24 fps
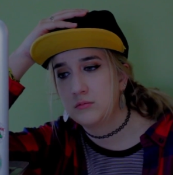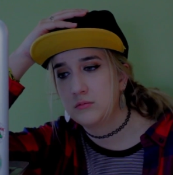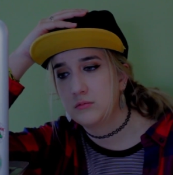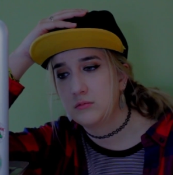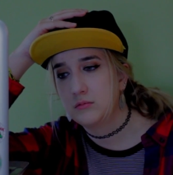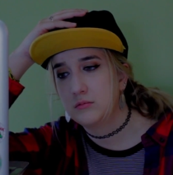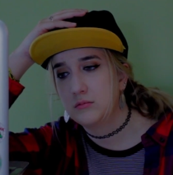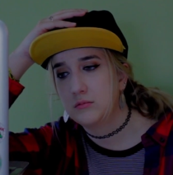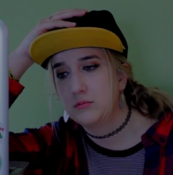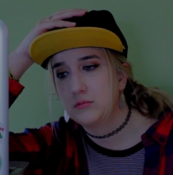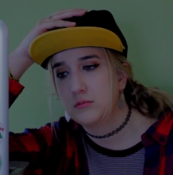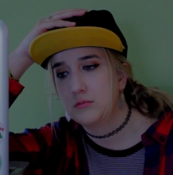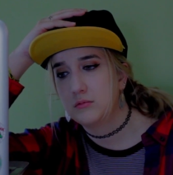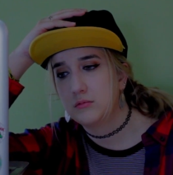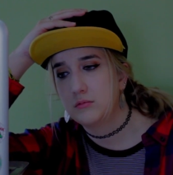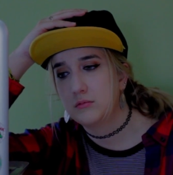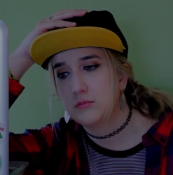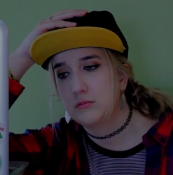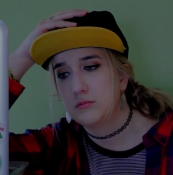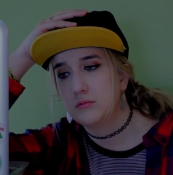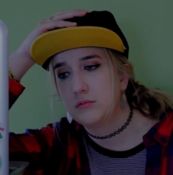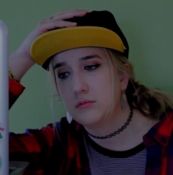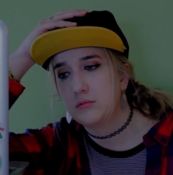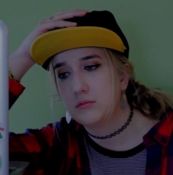
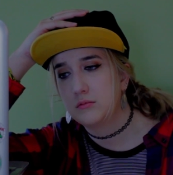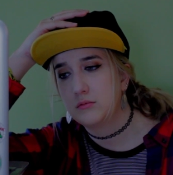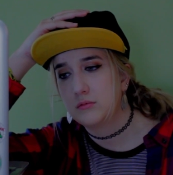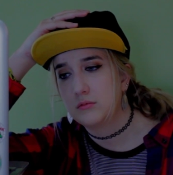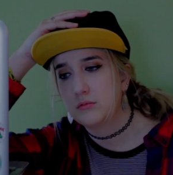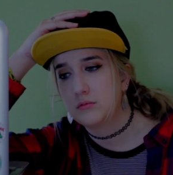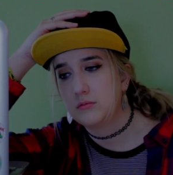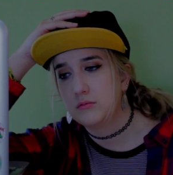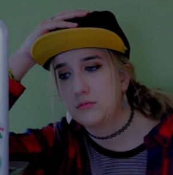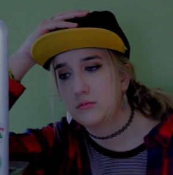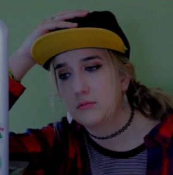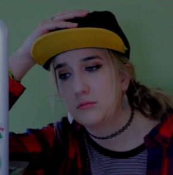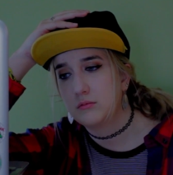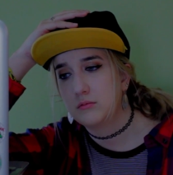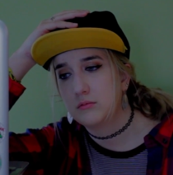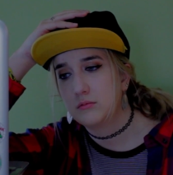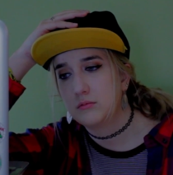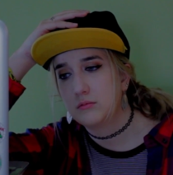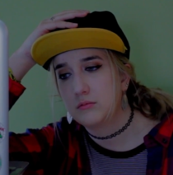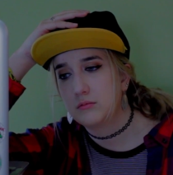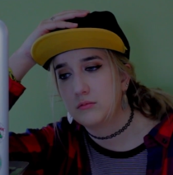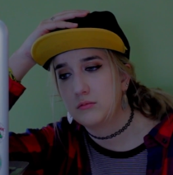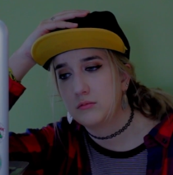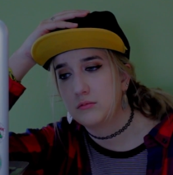
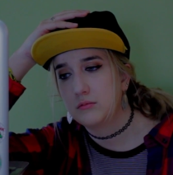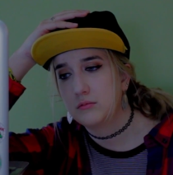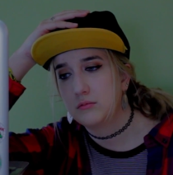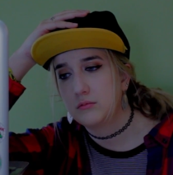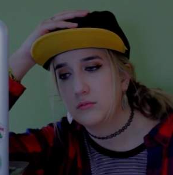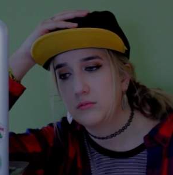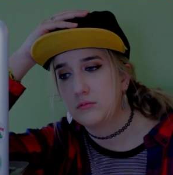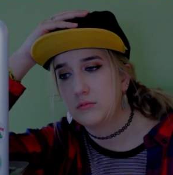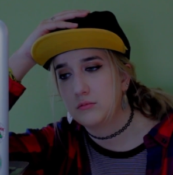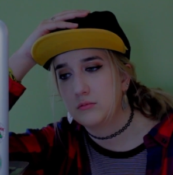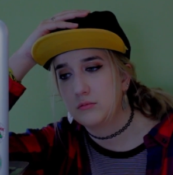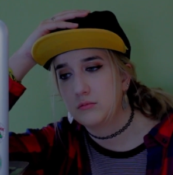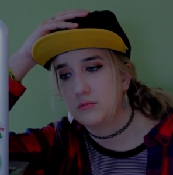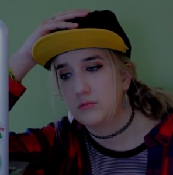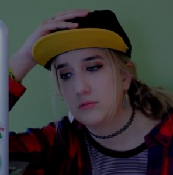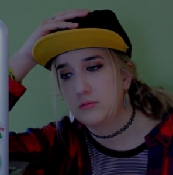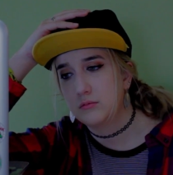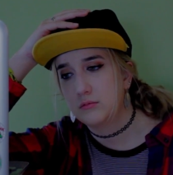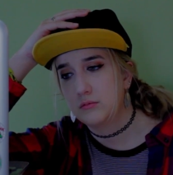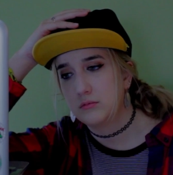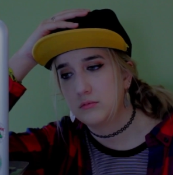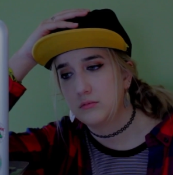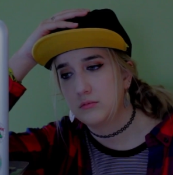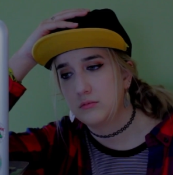[no speech]